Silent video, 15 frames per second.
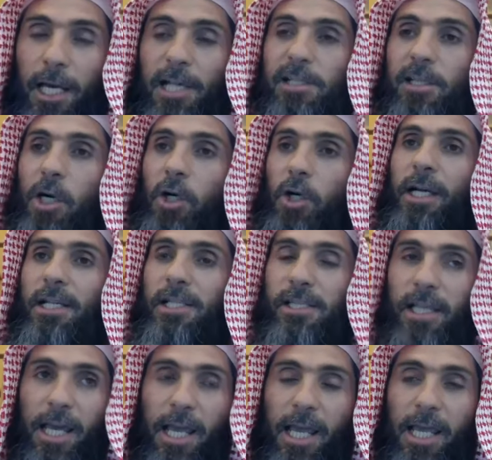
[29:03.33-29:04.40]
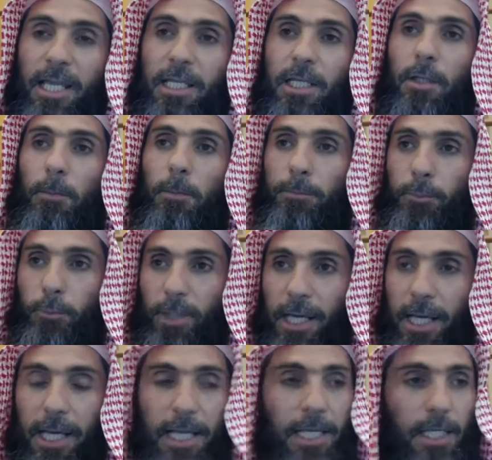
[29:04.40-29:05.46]
As long as they
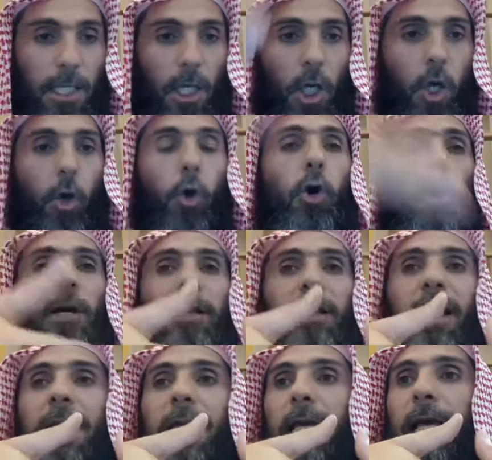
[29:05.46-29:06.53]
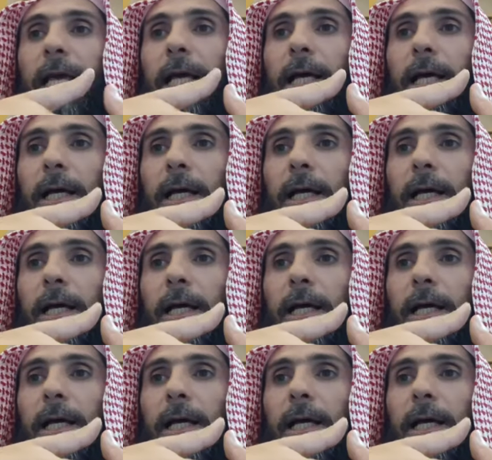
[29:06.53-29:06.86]
pray or they